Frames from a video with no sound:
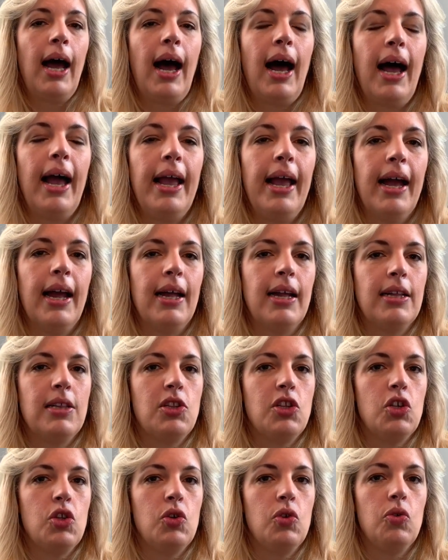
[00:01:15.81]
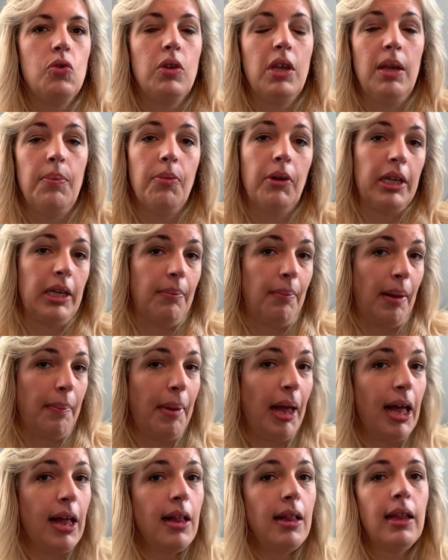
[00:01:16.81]
I had to keep ringing my
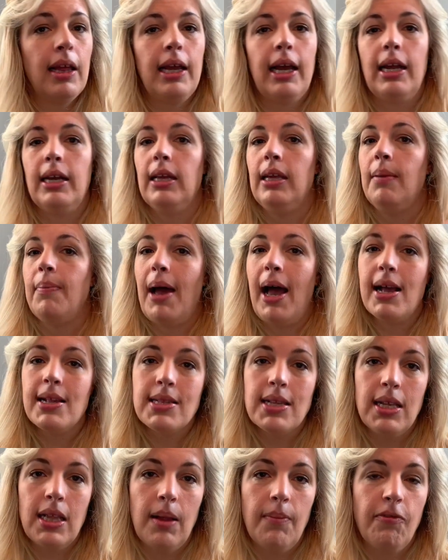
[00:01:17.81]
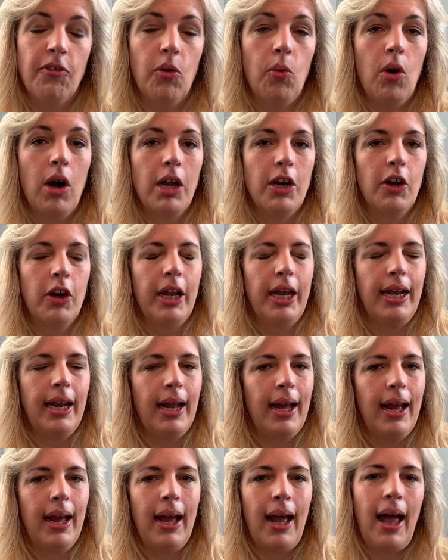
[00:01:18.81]
bell. I had to keep asking them for water. And
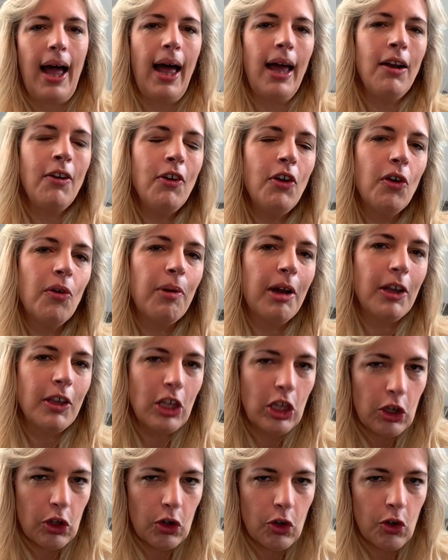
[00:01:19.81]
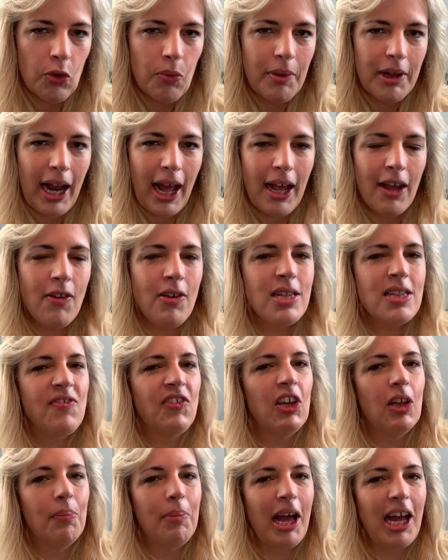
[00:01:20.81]
I don't know about you, but I always
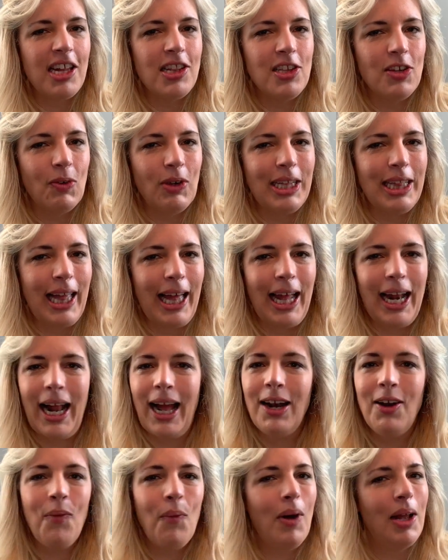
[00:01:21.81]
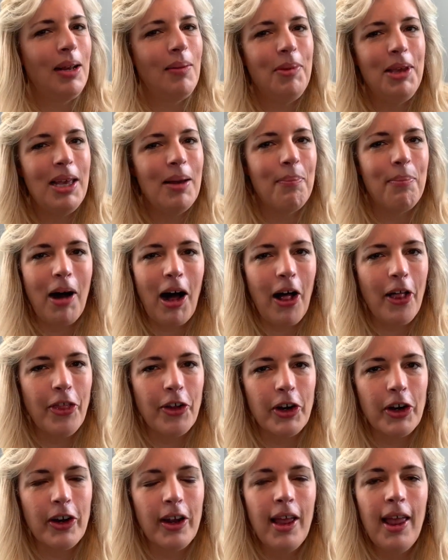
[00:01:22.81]
feel bad doing that. I don't want to be a
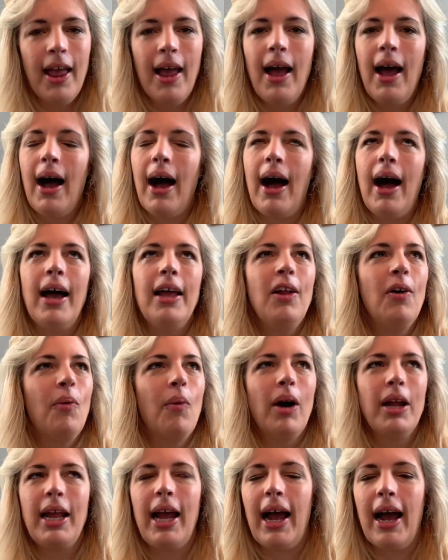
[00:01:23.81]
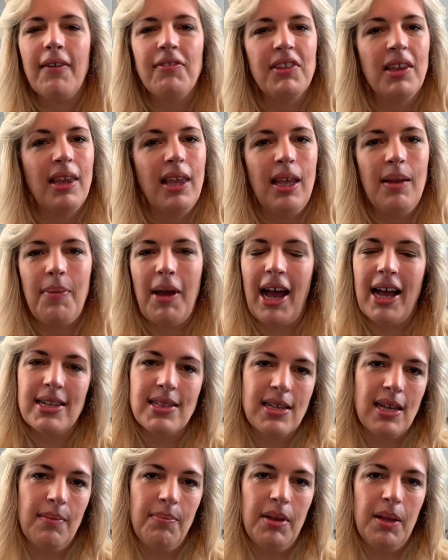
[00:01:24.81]
bother. I don't want to have to keep
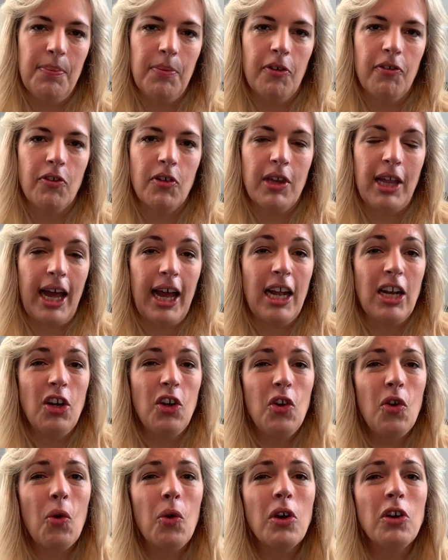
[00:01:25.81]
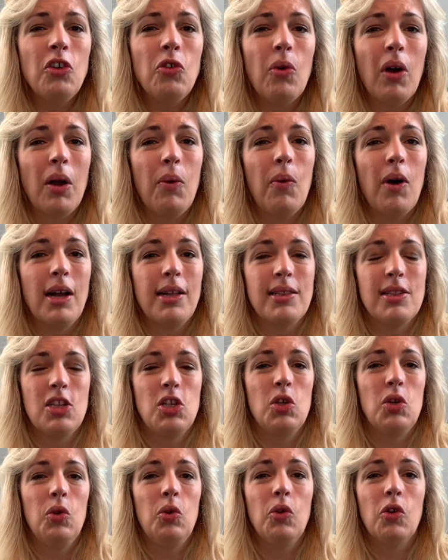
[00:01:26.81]
asking people for that, nor do I want
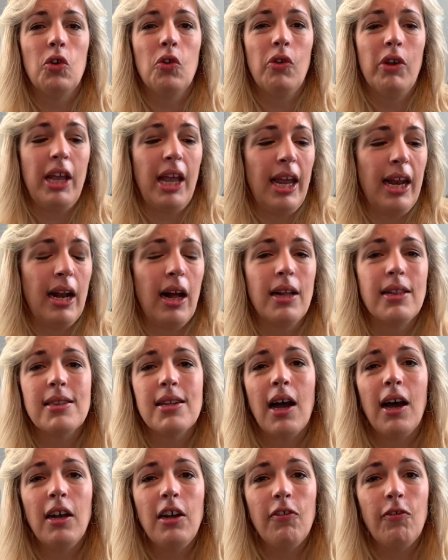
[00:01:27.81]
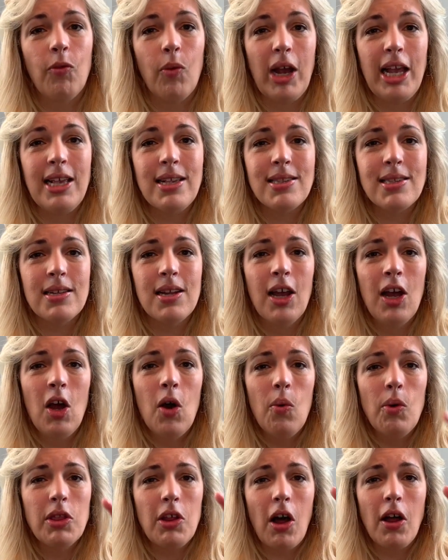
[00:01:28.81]
to create a ton of waste
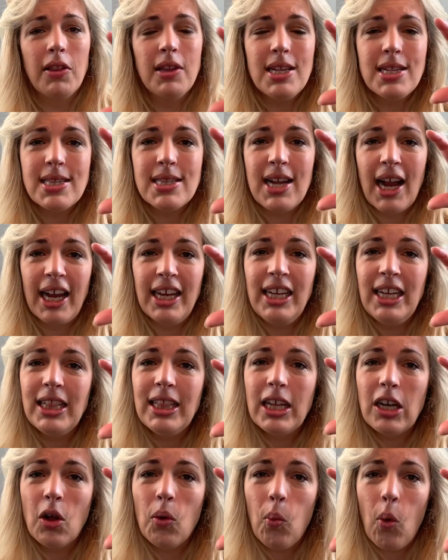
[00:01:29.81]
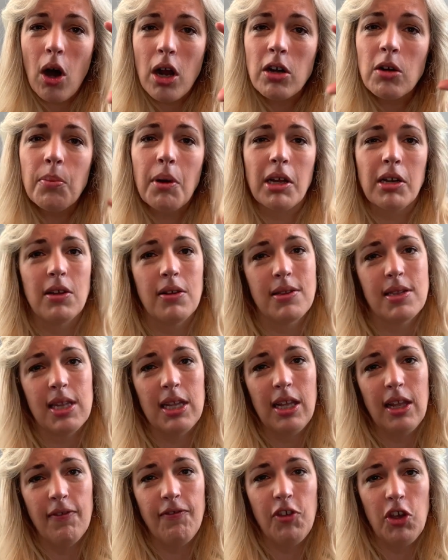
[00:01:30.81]
with all these tiny little water bottles they
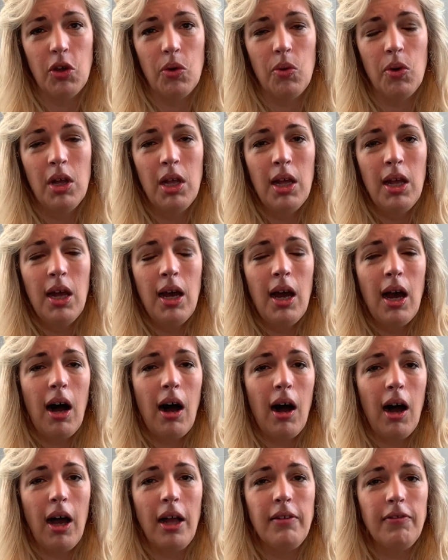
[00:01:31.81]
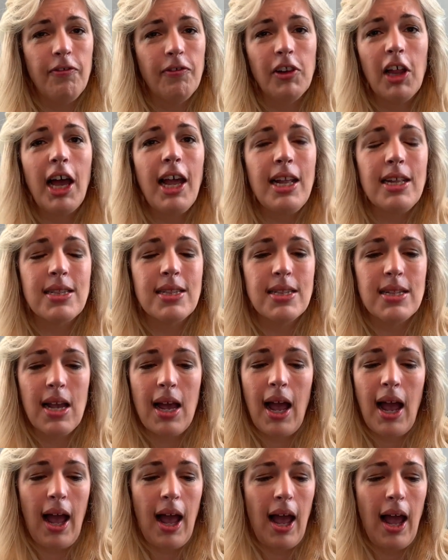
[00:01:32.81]
give you on flights.
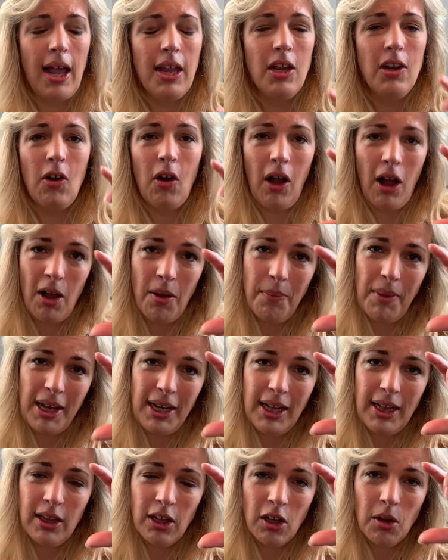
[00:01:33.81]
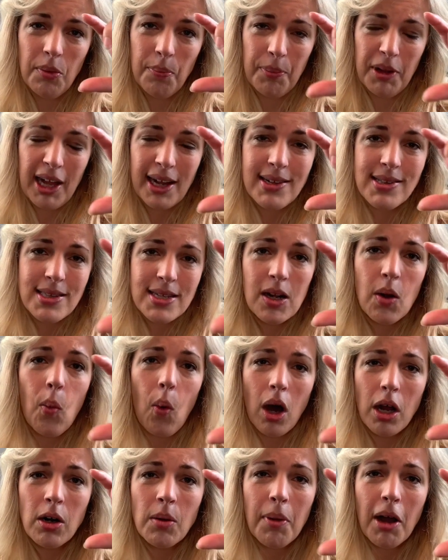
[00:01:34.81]
You know how many little plastic
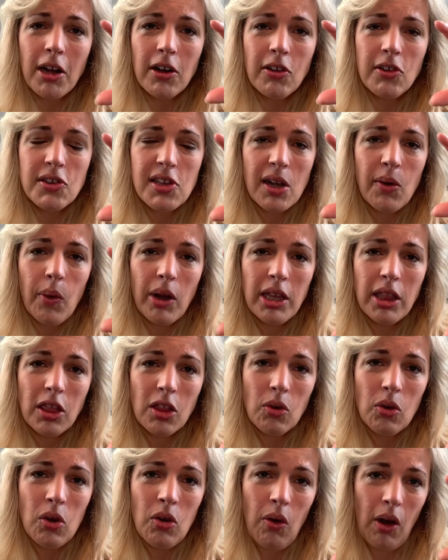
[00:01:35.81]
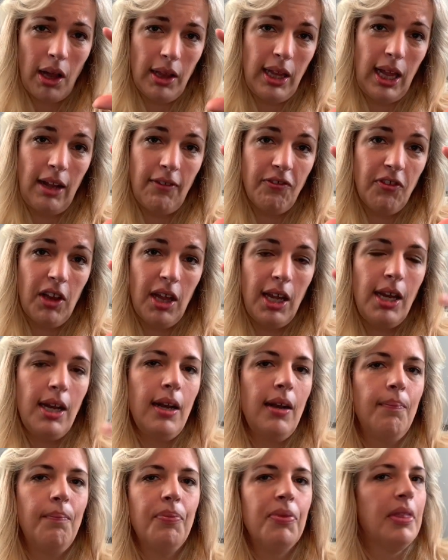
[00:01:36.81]
water bottles I went through on that flight?
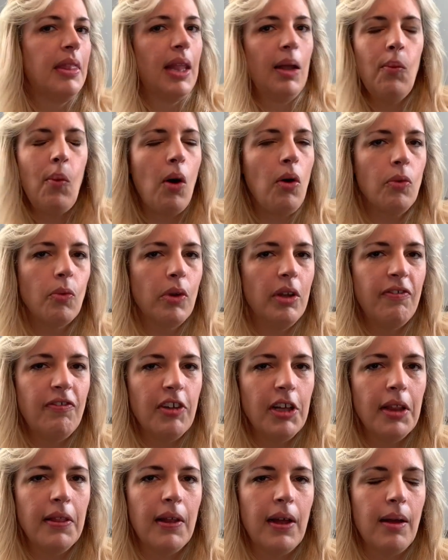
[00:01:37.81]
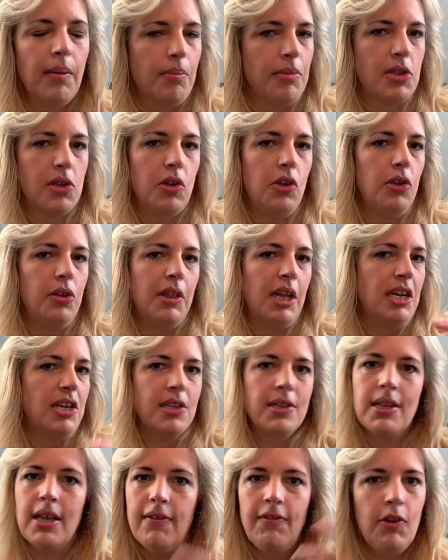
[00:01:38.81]
They won't refill them, so they
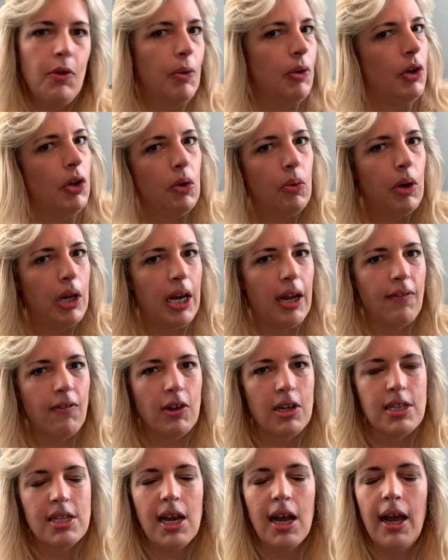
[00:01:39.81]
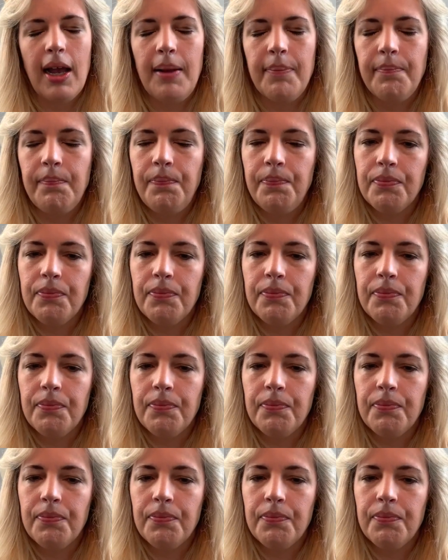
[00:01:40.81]
just give you a new one every time.